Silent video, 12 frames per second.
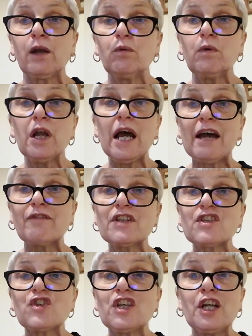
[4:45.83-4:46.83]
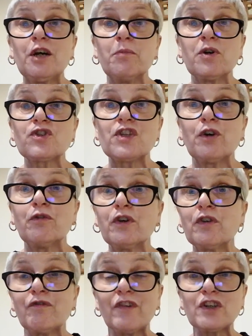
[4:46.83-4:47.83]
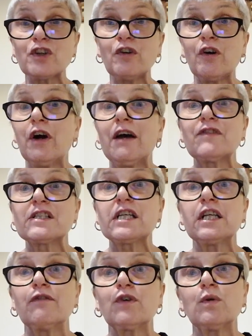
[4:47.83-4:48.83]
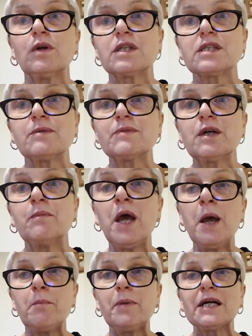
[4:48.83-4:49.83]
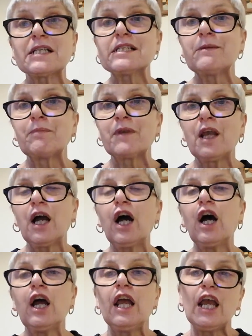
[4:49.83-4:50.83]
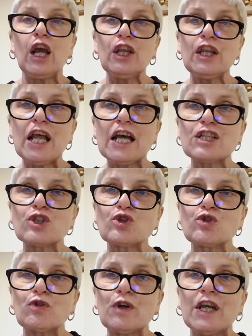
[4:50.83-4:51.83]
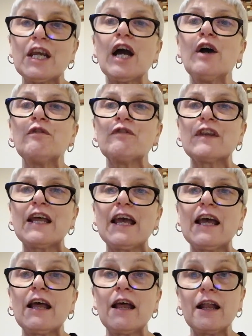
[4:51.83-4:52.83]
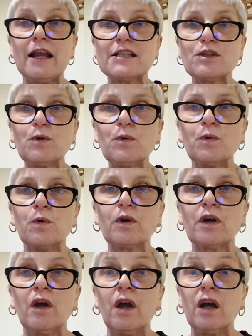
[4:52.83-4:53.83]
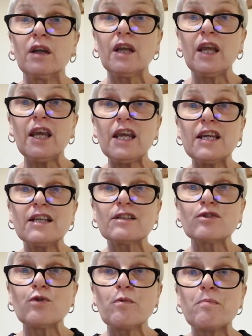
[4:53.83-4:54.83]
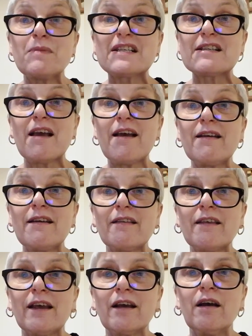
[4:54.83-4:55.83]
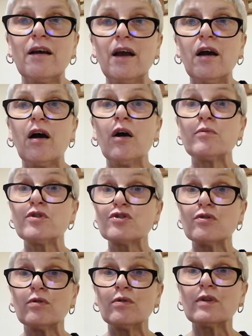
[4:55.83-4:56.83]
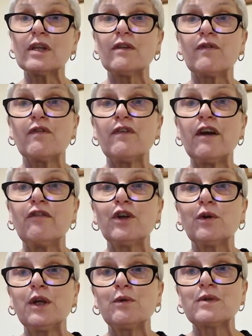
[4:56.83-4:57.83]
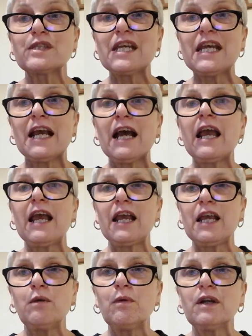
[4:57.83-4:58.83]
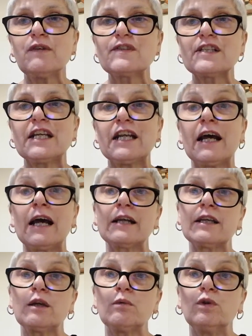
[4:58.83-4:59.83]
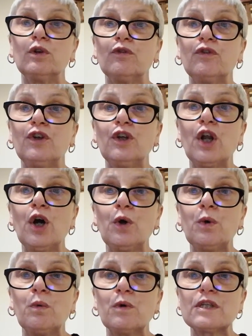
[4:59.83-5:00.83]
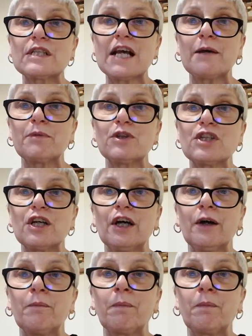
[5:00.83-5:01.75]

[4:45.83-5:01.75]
"Well, I haven't seen her myself. In fact, I haven't seen her for quite some time, but in that tree over there is a hawk, and he does not miss anything. I'm sure that if the Fairy Queen was here, he will have seen her and he will know what has happened to her.